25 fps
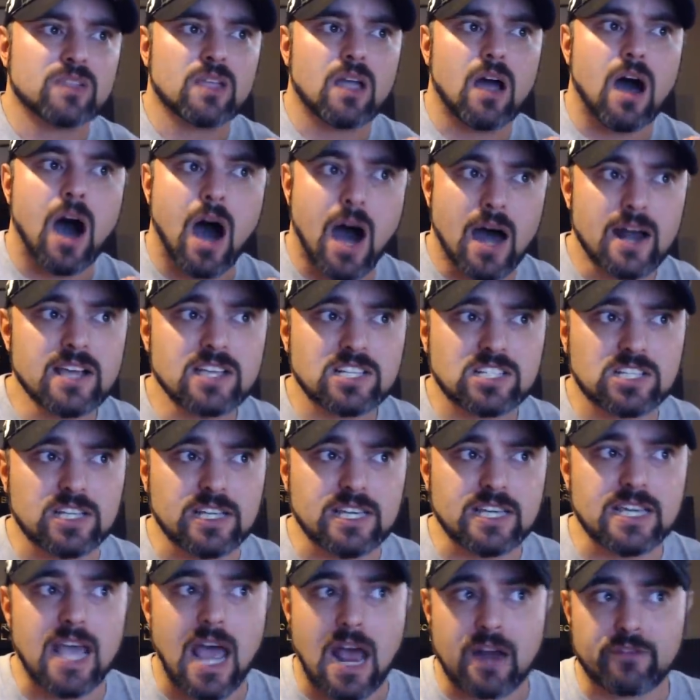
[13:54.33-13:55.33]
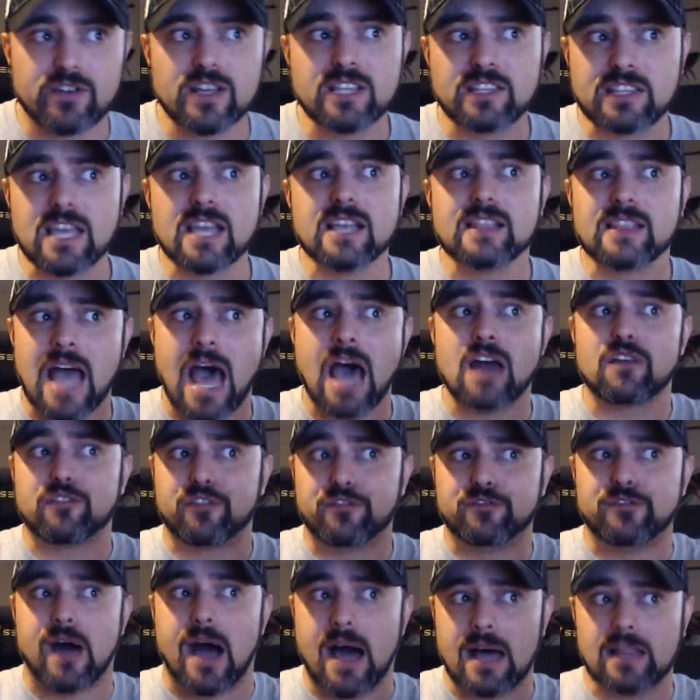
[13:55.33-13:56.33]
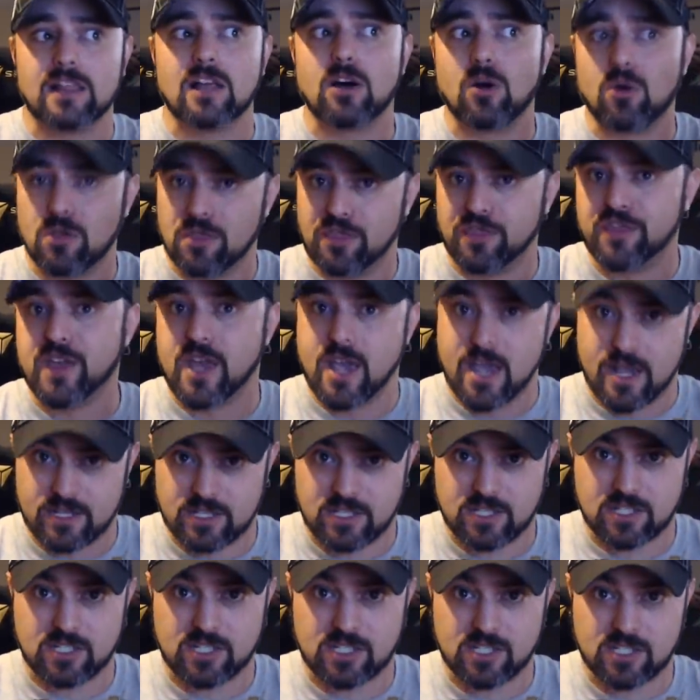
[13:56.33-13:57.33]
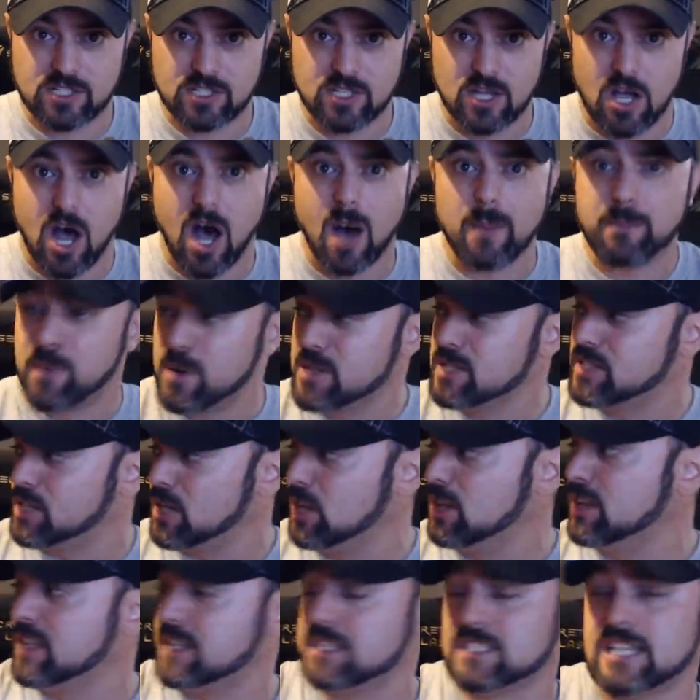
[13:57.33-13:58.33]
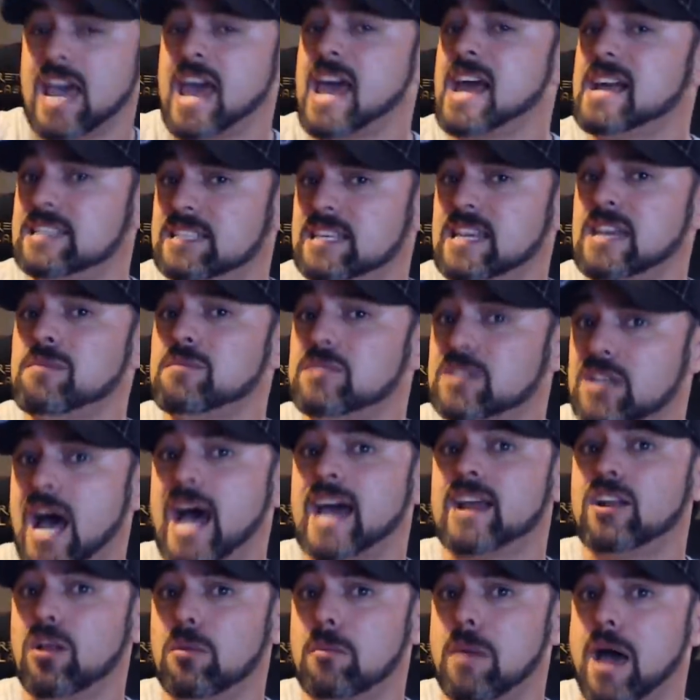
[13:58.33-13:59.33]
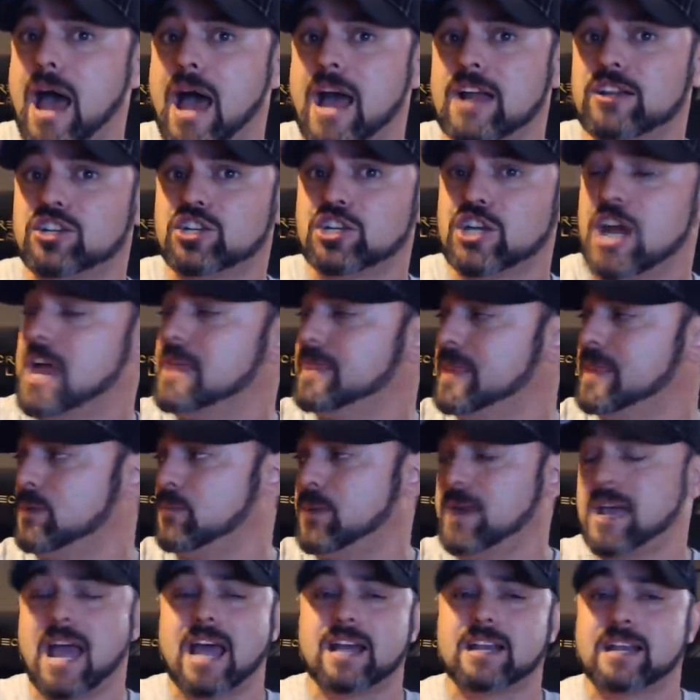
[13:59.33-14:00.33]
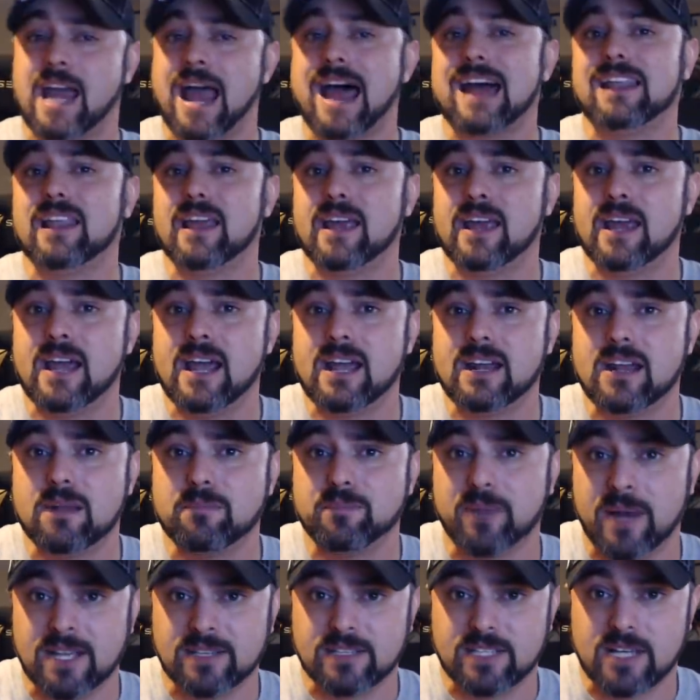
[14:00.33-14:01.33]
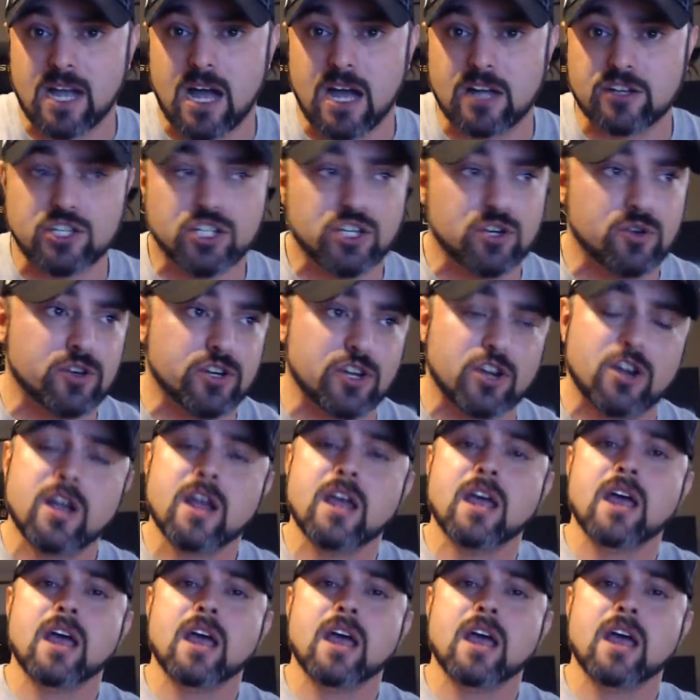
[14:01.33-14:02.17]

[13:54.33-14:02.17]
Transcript: honestly, everything that followed this, up until the tag team title match, and then we had Callihan and Pentagón Jr.